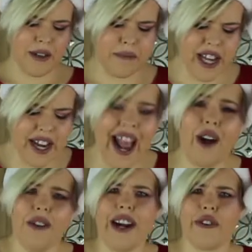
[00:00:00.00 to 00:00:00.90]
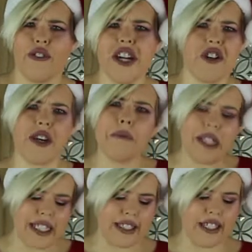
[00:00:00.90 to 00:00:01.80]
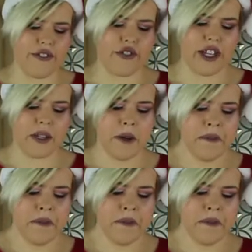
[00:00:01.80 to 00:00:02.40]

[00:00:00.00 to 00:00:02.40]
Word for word: being outright afraid are completely different.